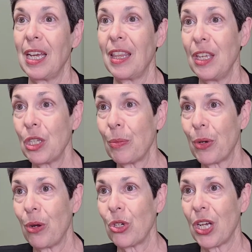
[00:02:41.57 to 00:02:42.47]
This
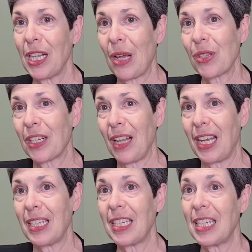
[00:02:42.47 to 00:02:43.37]
approach allows
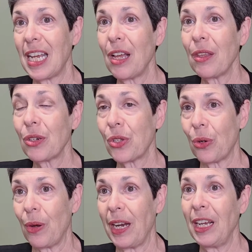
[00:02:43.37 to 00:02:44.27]
clients to tell their
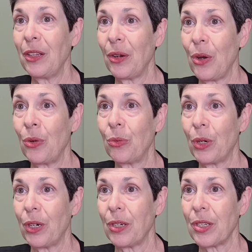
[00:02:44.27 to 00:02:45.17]
story in their own
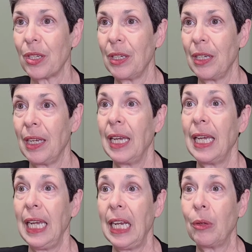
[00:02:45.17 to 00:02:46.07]
words.
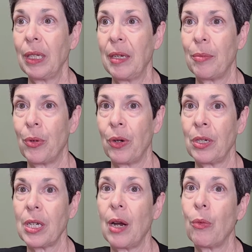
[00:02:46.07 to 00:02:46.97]
Equally
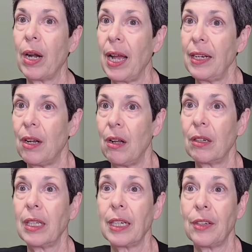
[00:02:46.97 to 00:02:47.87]
important are what I call
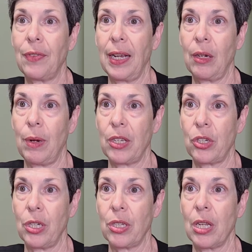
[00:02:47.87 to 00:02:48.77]
clarifying
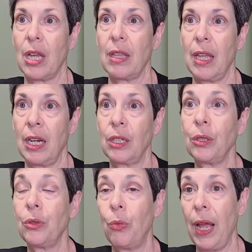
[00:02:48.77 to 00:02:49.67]
questions that
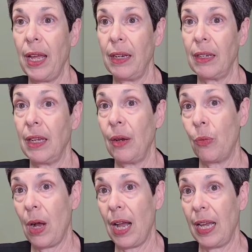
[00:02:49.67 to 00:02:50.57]
include when and
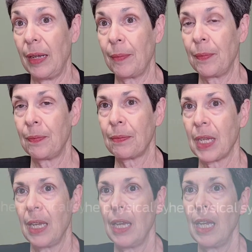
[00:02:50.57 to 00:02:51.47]
why.
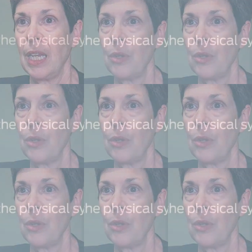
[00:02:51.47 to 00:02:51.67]
In